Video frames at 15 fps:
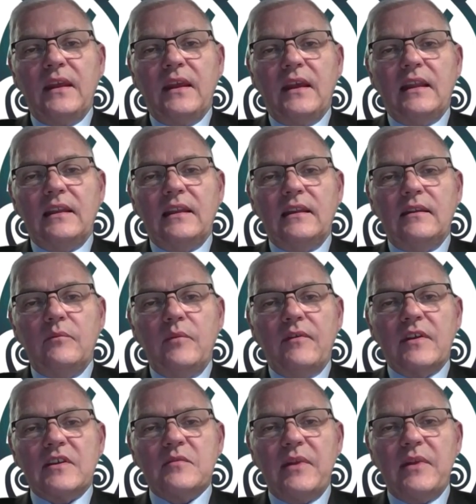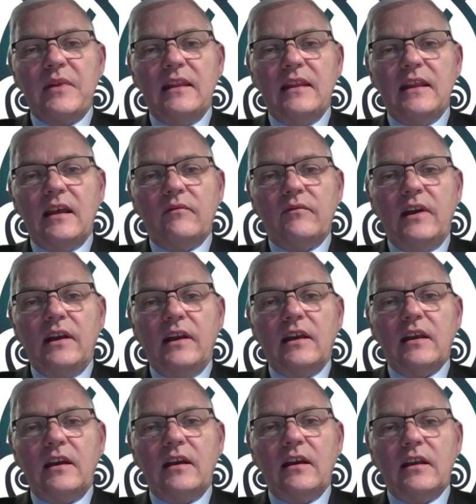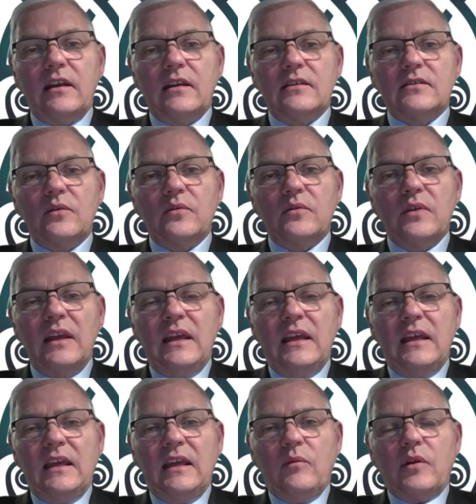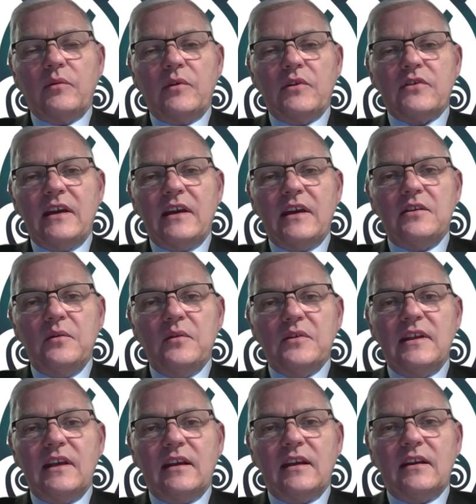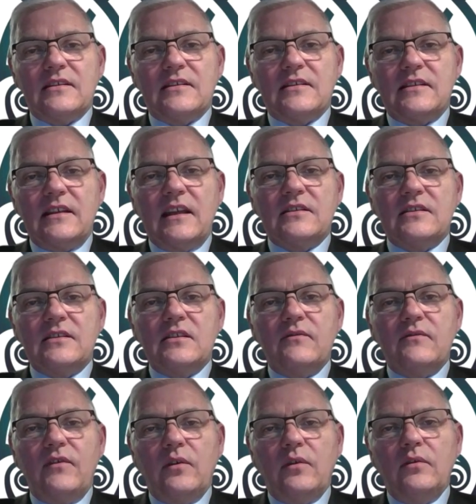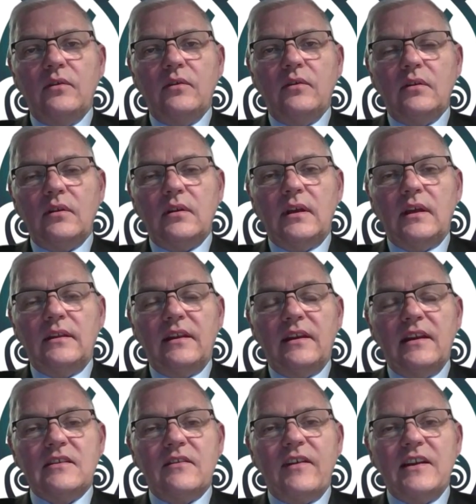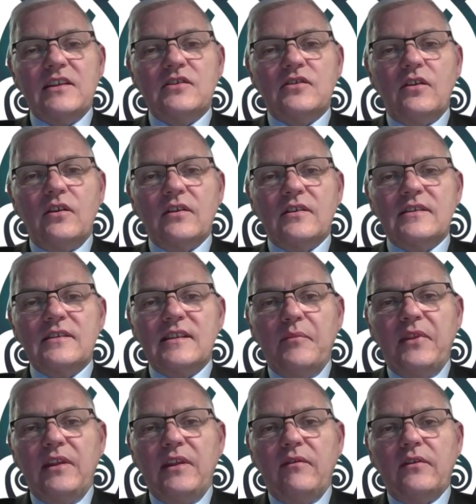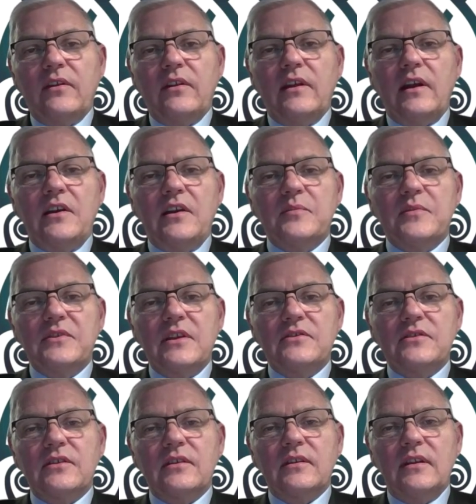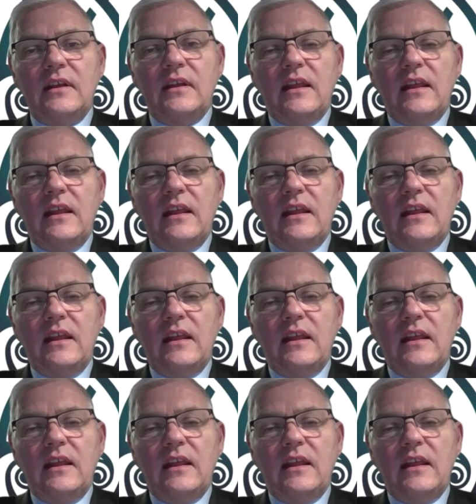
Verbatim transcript: And we've explained that very clearly. So what we're trying to do is get a consensus view. that is there is a very strong sympathy for the Irish position.